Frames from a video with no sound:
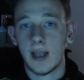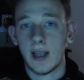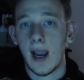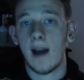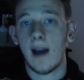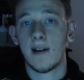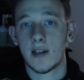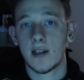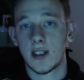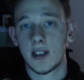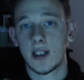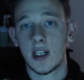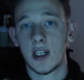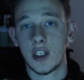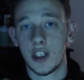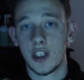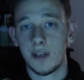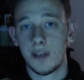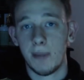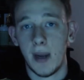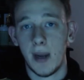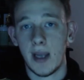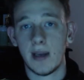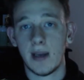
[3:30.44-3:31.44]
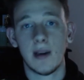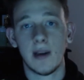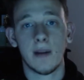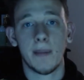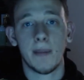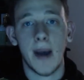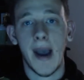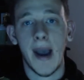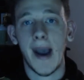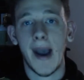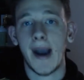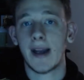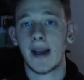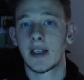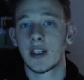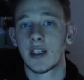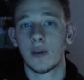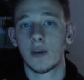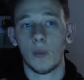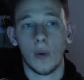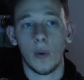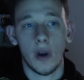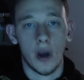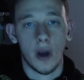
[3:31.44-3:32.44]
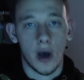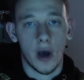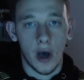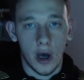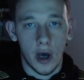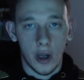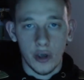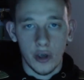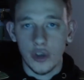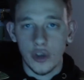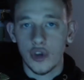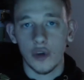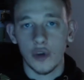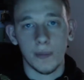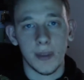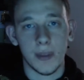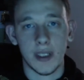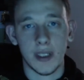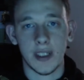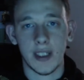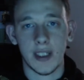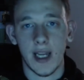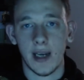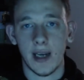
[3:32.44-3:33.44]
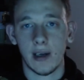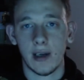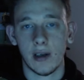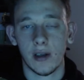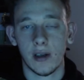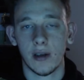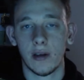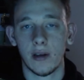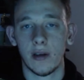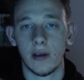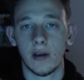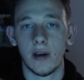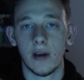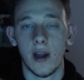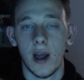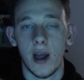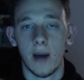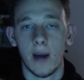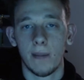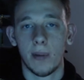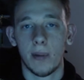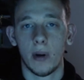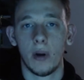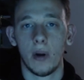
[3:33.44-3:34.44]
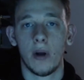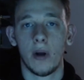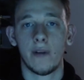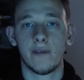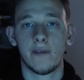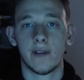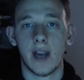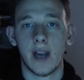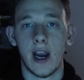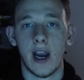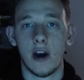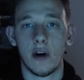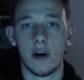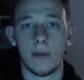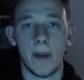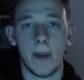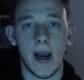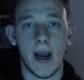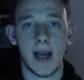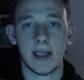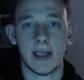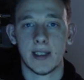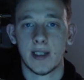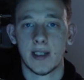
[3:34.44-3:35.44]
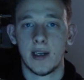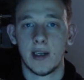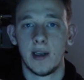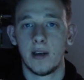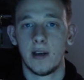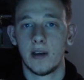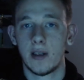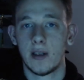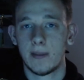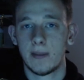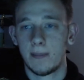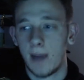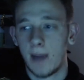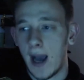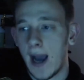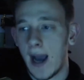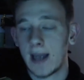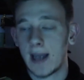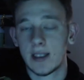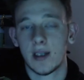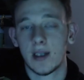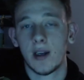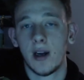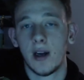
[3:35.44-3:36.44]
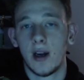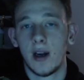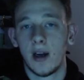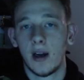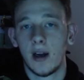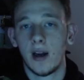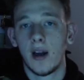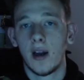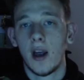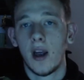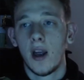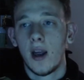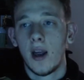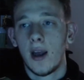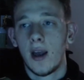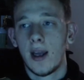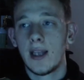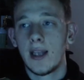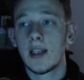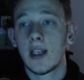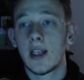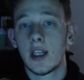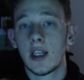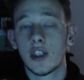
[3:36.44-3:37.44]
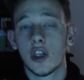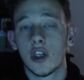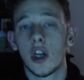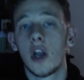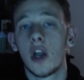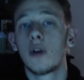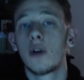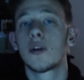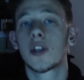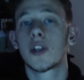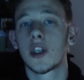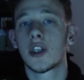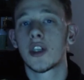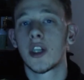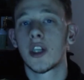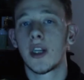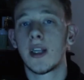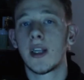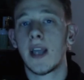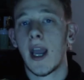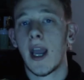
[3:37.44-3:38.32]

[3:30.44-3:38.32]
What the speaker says: the character that she played in the past, 100% can pull off Carol Baskin, and is closer